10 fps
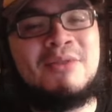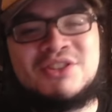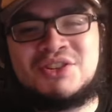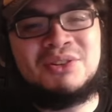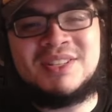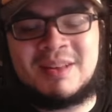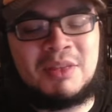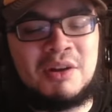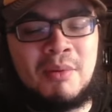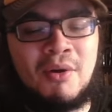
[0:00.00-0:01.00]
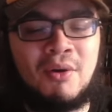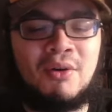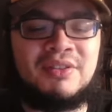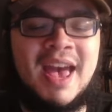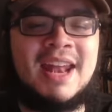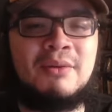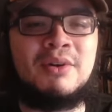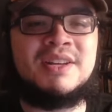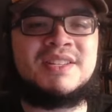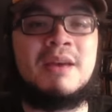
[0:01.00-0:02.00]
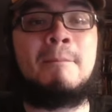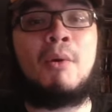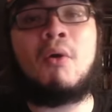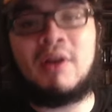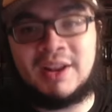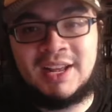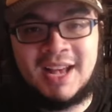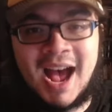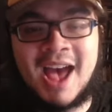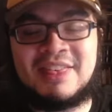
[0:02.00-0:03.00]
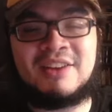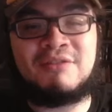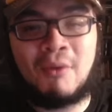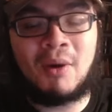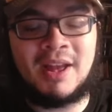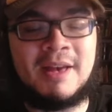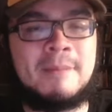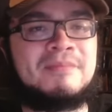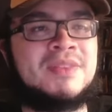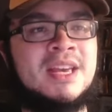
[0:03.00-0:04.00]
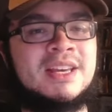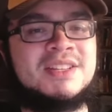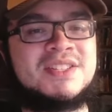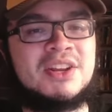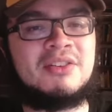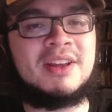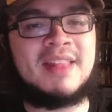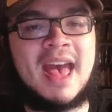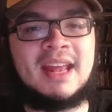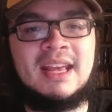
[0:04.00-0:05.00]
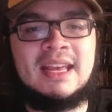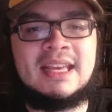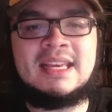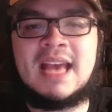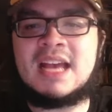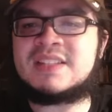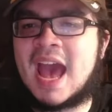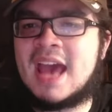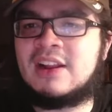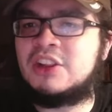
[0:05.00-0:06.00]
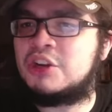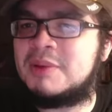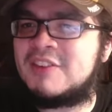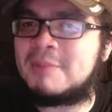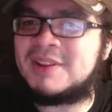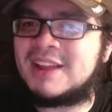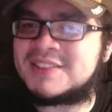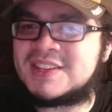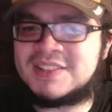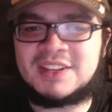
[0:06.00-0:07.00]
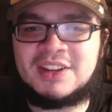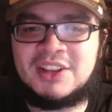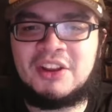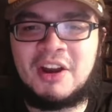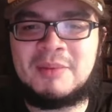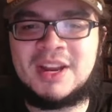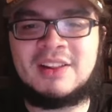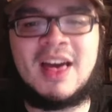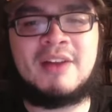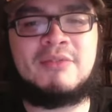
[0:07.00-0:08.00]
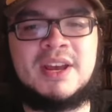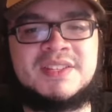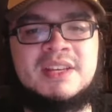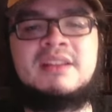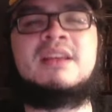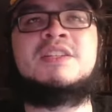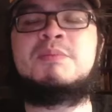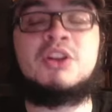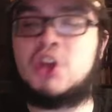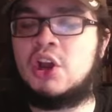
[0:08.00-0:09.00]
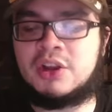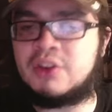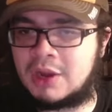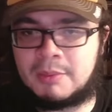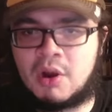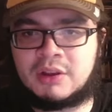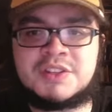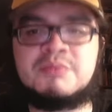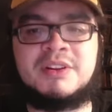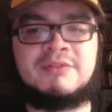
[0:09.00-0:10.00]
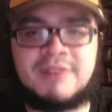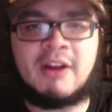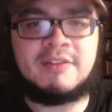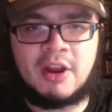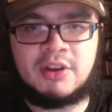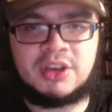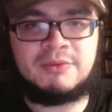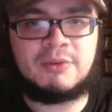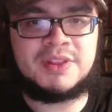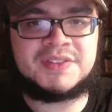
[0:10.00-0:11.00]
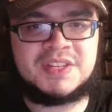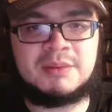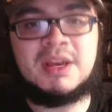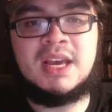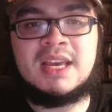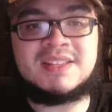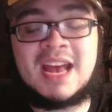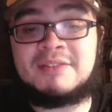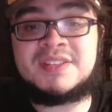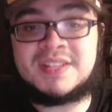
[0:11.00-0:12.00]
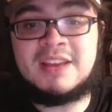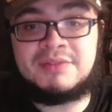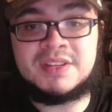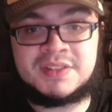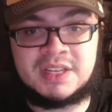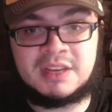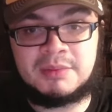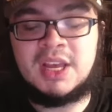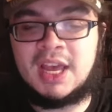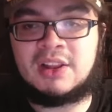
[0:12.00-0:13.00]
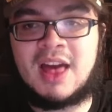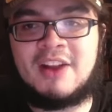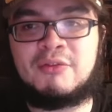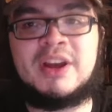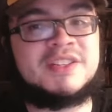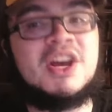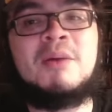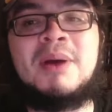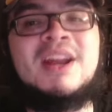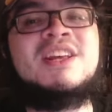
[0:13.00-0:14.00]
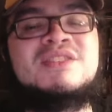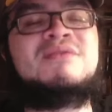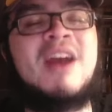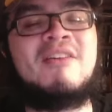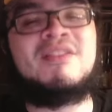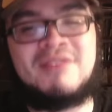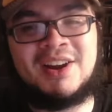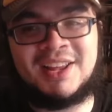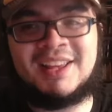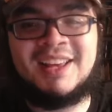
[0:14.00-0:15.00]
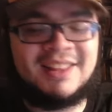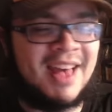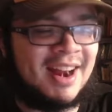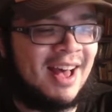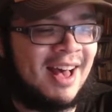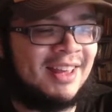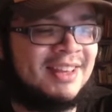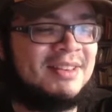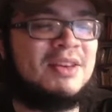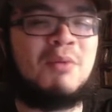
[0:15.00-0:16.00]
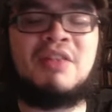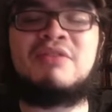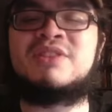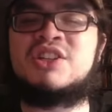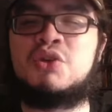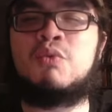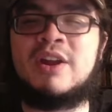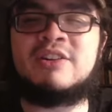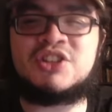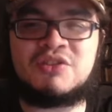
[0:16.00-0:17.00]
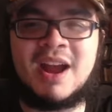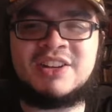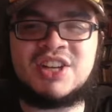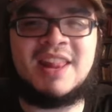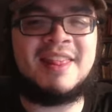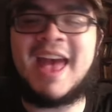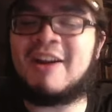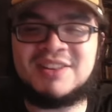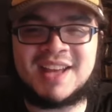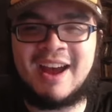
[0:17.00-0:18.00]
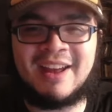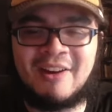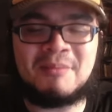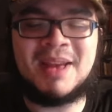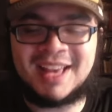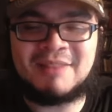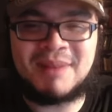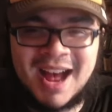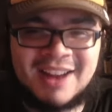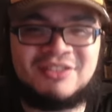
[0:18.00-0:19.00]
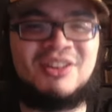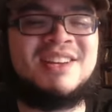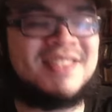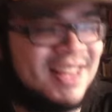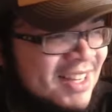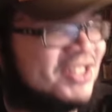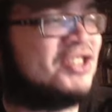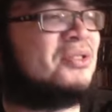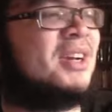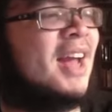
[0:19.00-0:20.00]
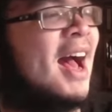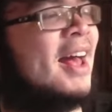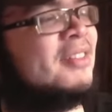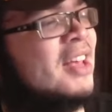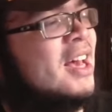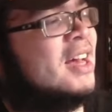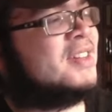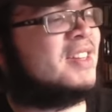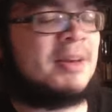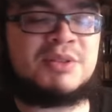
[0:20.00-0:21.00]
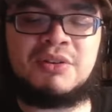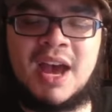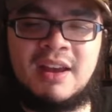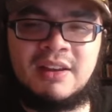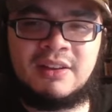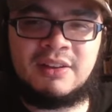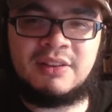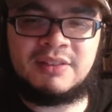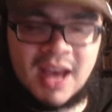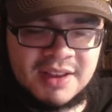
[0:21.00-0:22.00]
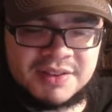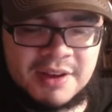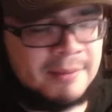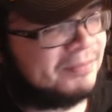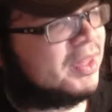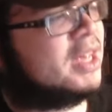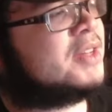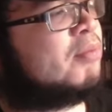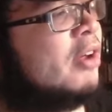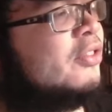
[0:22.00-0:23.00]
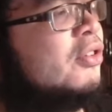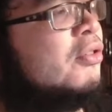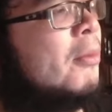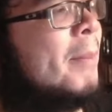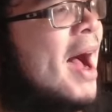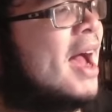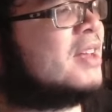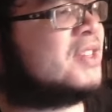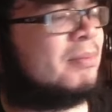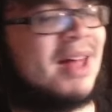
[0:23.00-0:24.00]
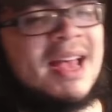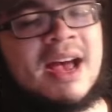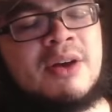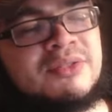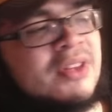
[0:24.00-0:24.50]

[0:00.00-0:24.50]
truly something to behold, and it was important, I think, for him, considering that he has had a little bit of an up-and-down season, you know what I mean, in a lot of ways. Like, he's been good, don't get me wrong. He's still been very, very good for this team. He's kind of saved this team in a lot of ways. But it is very funny that he went through such a weird stretch, and then now he's out here making Padres history, guys. Today's episode, guys, though, is brought to you by Supply House.